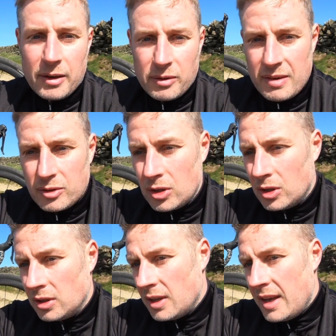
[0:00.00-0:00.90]

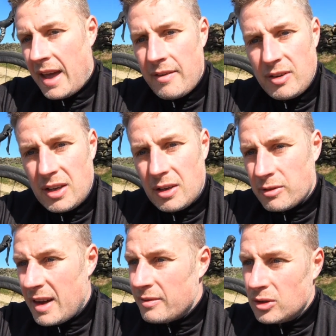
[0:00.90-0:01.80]
gravel, heavier
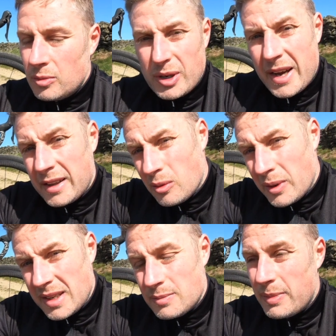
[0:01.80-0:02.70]
gravel, bridleways,